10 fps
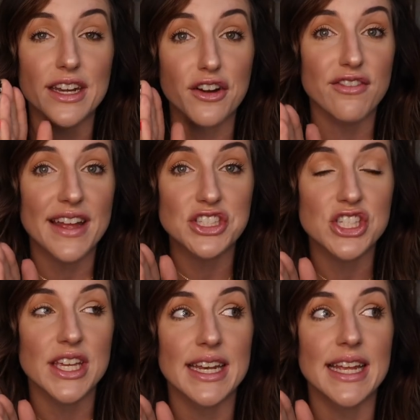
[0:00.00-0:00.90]

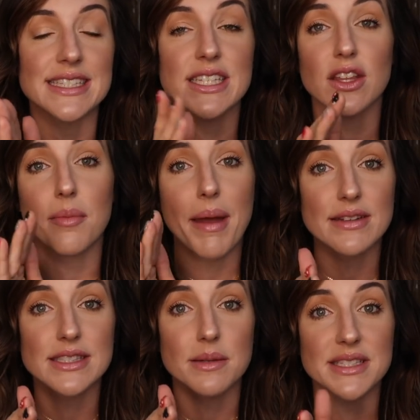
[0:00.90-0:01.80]
intervention until
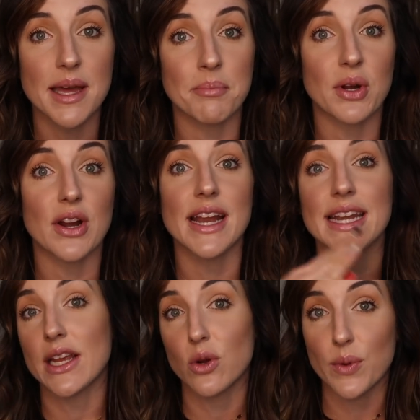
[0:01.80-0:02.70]
about September
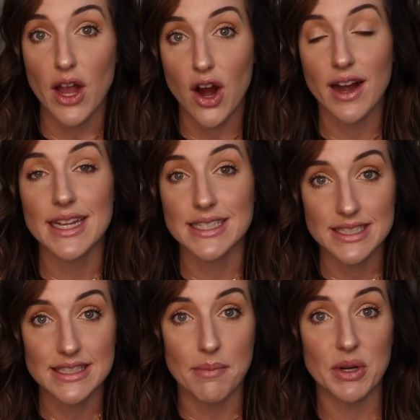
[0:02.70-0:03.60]
and here we are in
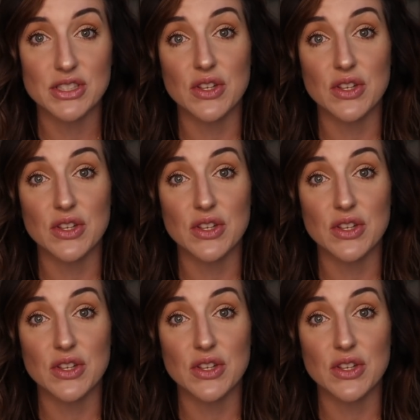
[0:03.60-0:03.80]
December.